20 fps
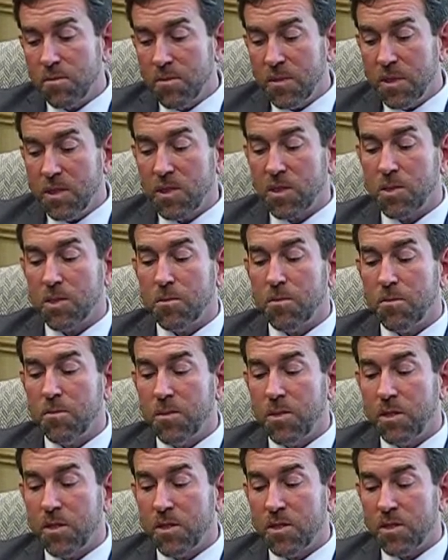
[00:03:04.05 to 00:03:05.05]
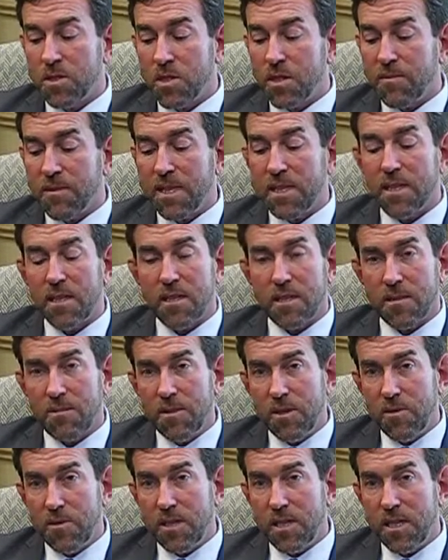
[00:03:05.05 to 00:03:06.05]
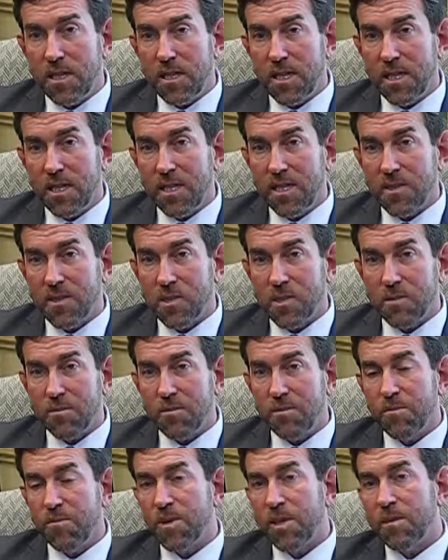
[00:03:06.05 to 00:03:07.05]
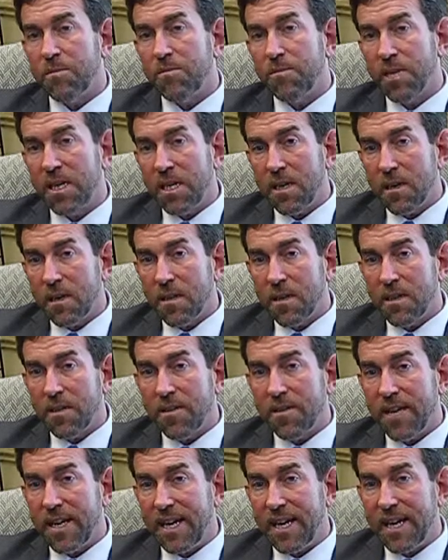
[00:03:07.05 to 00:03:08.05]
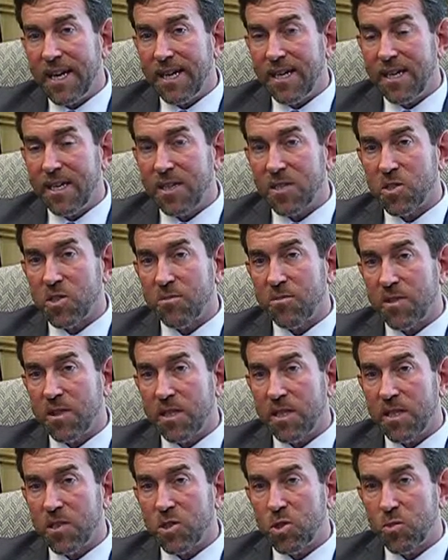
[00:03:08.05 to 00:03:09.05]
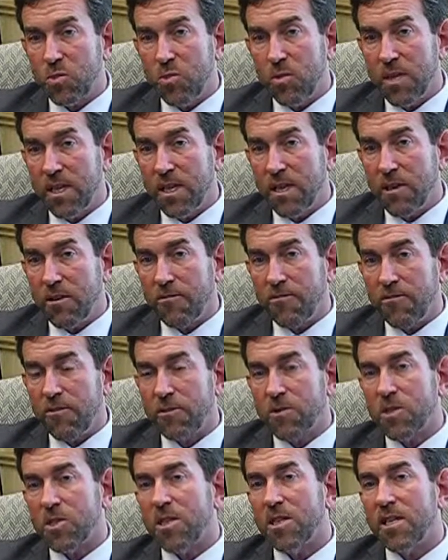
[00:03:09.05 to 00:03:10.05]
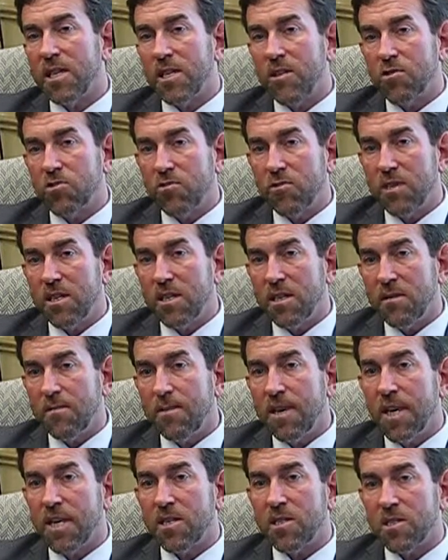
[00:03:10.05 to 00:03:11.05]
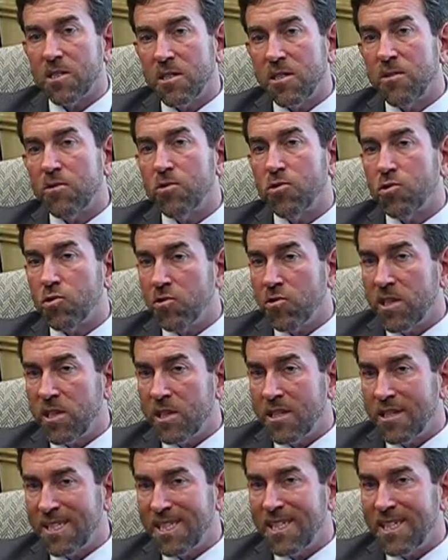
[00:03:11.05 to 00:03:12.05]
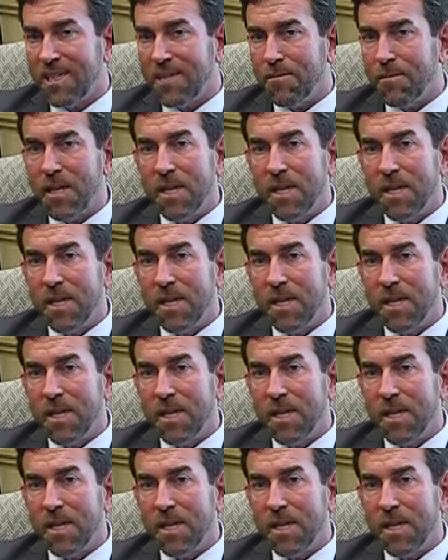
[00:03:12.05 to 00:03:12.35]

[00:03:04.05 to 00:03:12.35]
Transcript: It's something the community needs, but beyond that, it's a place where folks can get treated by a single trained team.